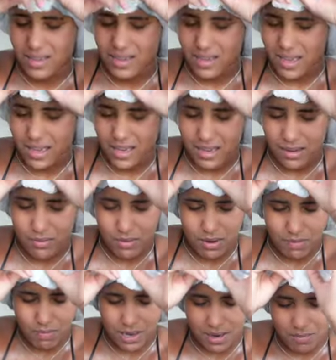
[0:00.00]
Okay, we
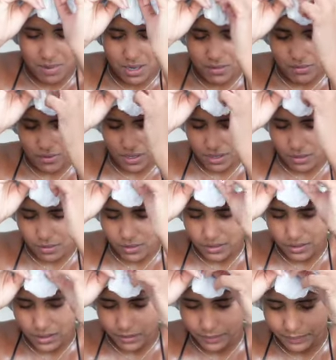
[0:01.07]
ain't paying money for the other
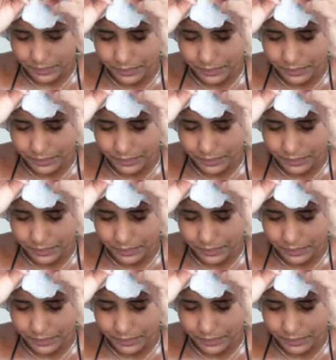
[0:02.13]
ones.